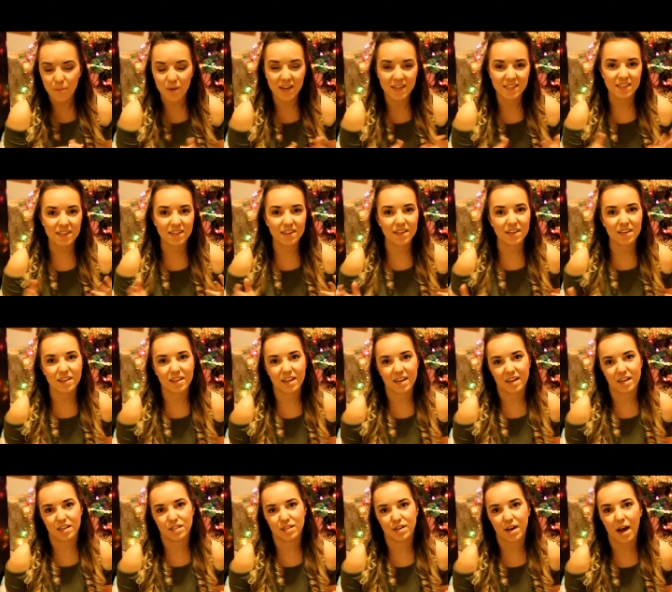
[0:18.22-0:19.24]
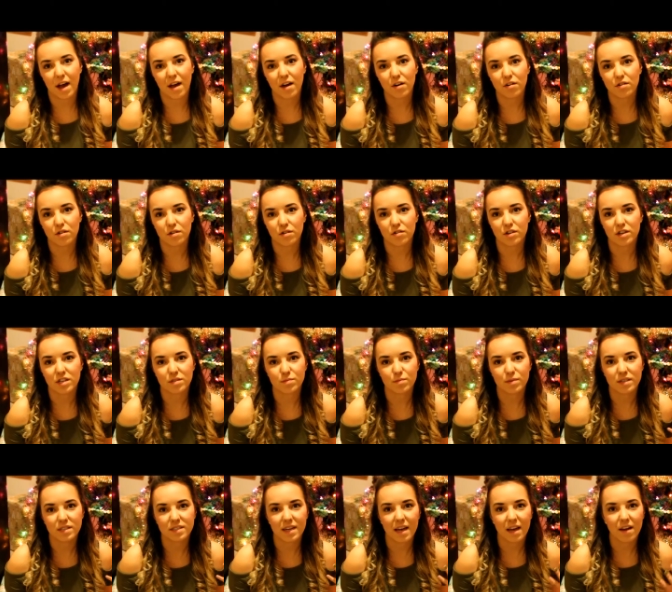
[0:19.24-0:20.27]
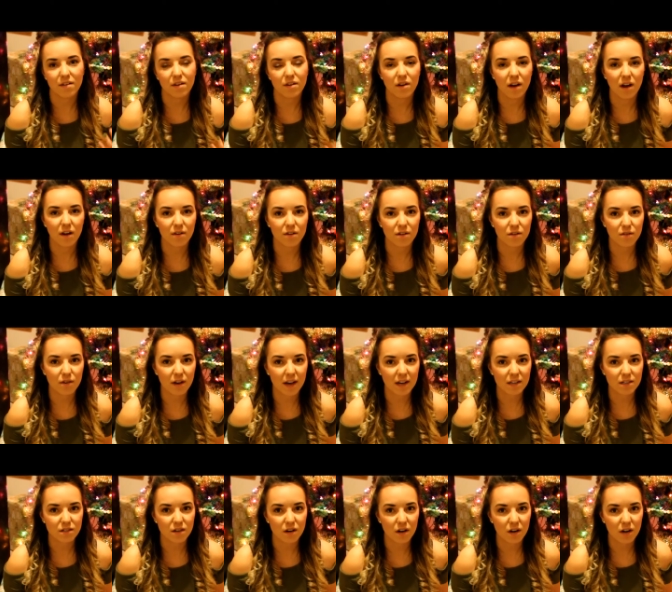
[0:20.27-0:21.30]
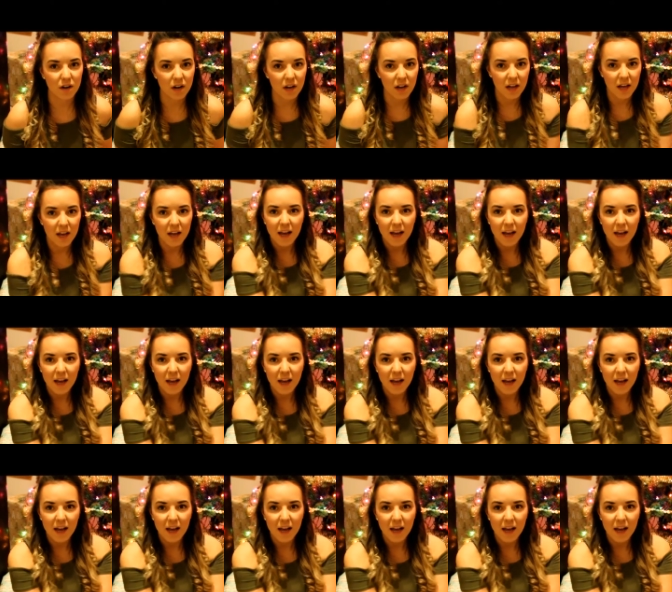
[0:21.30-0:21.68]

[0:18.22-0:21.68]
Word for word: basically like a child on Christmas. I don't know how you guys are.